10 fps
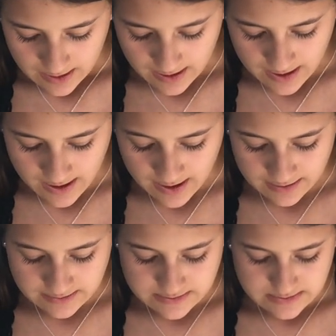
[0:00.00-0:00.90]

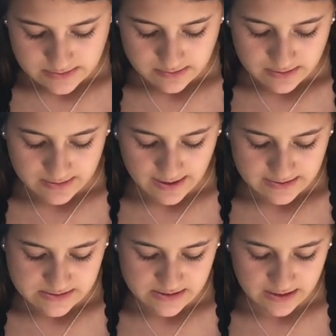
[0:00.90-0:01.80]
And the
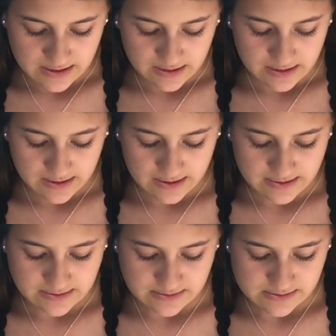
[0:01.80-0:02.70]
next thing
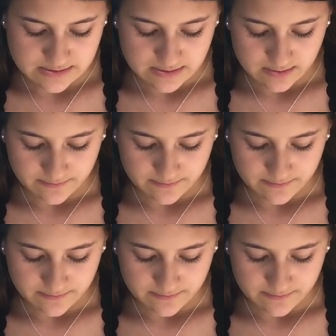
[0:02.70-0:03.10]
is